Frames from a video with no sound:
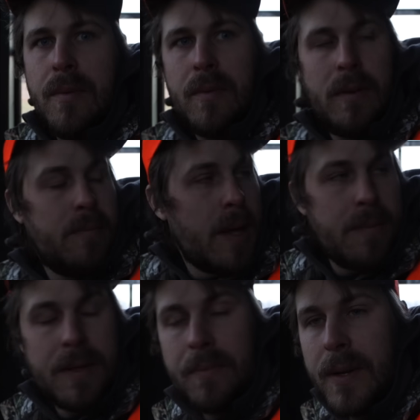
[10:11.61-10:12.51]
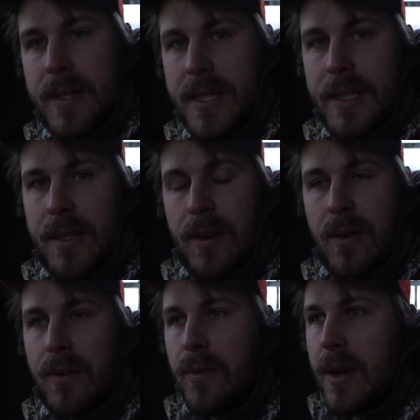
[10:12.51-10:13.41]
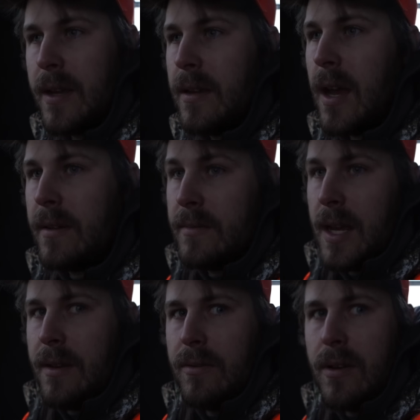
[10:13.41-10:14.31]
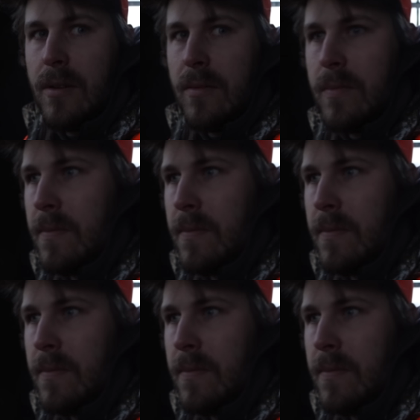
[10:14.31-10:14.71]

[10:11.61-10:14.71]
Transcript: But maybe the buck didn't go all the way. I don't know.